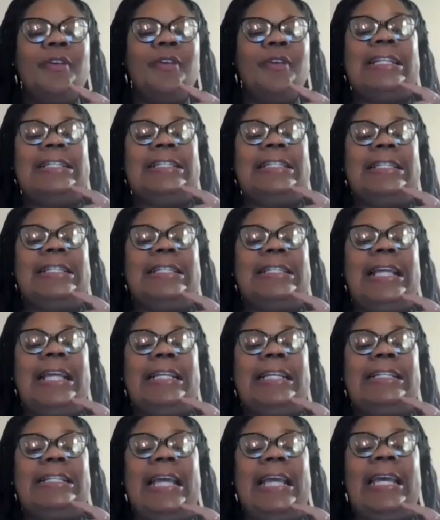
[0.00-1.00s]
In
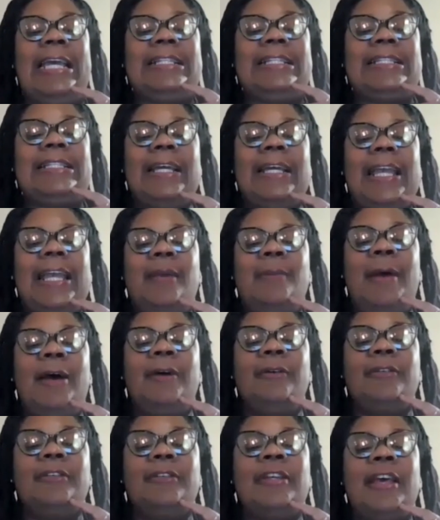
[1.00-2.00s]
1998, I came
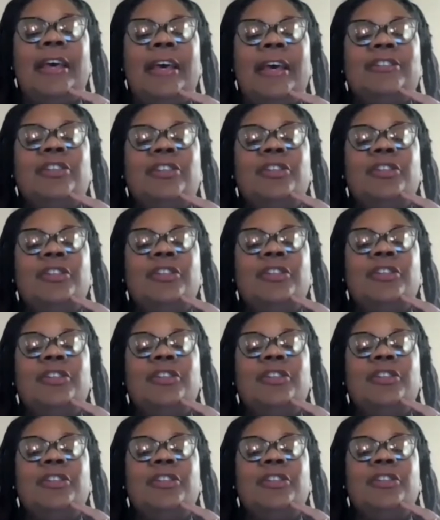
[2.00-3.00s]
out to the
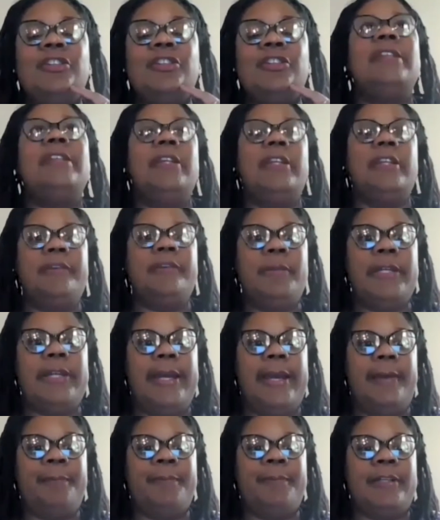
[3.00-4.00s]
whole damn city of
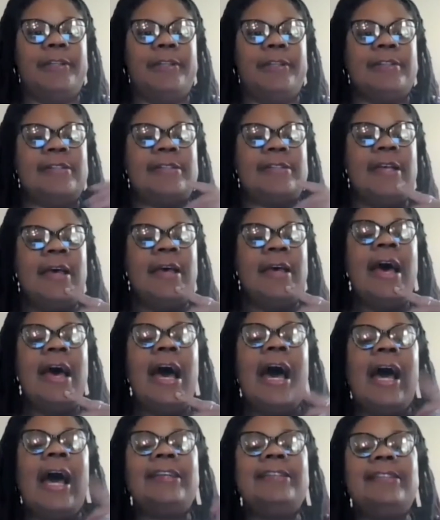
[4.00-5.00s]
Minneapolis.
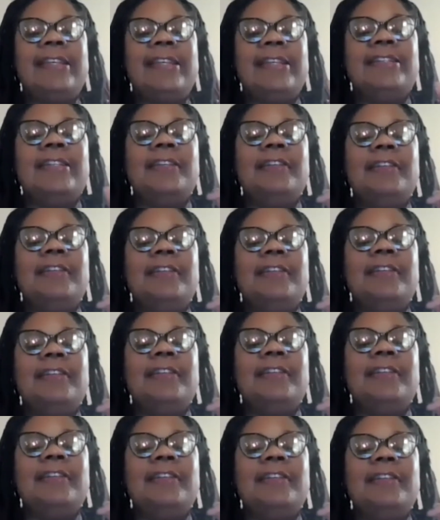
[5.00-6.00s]
I sent a letter
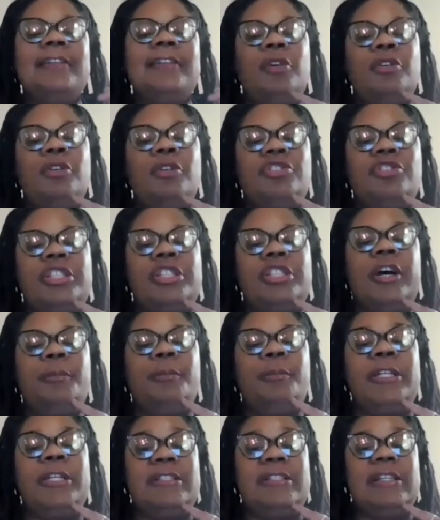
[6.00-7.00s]
to the local
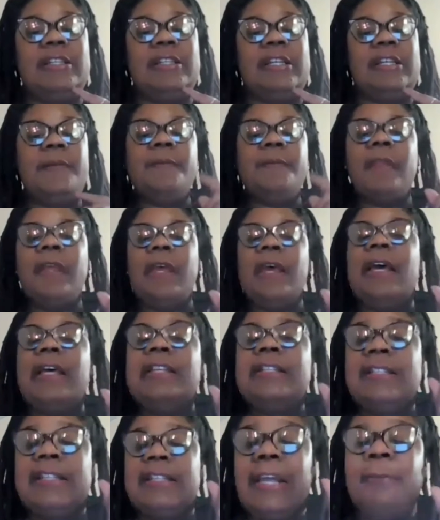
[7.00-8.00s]
GLBT.
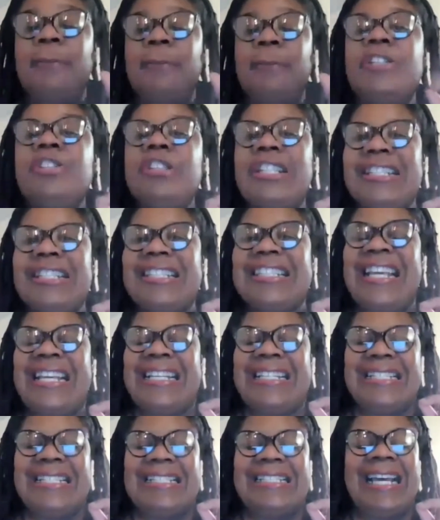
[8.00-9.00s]
Did I mention it's
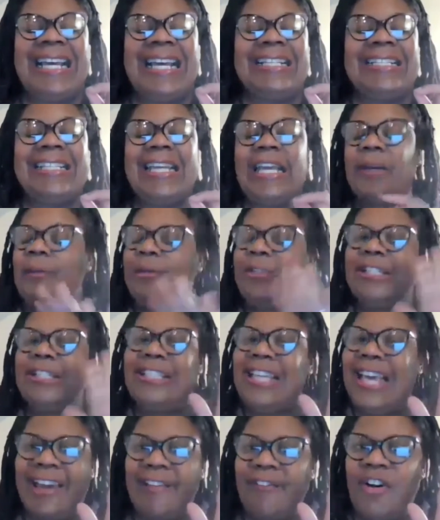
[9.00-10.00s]
1998? We
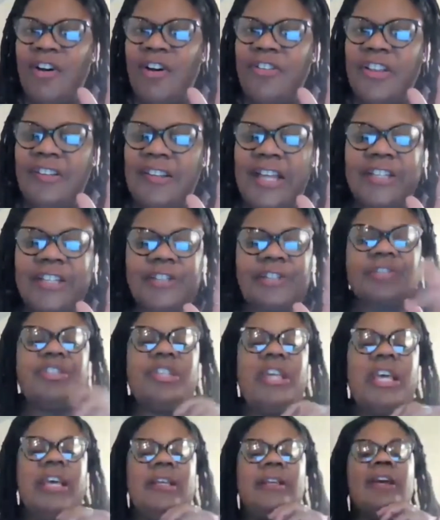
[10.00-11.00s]
didn't have all the
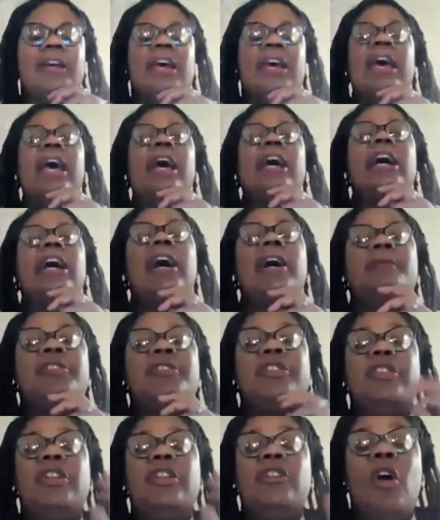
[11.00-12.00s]
letters yet. Um,
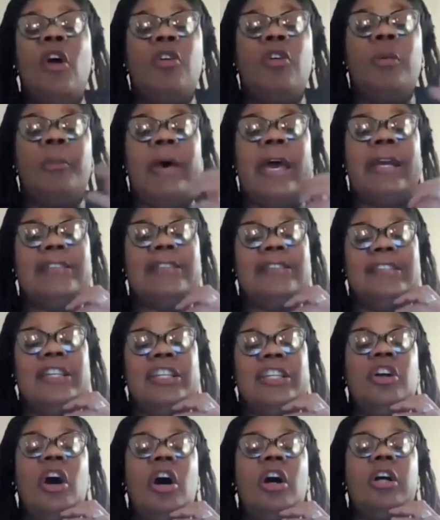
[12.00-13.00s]
to the local
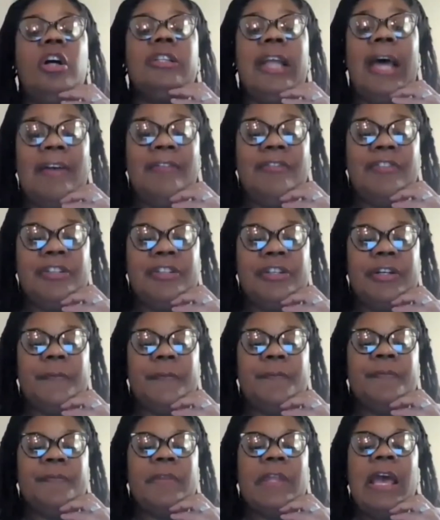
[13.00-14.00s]
magazine called
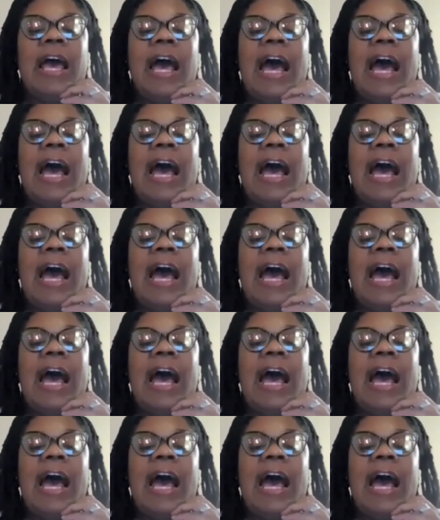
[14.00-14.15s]
Lavender.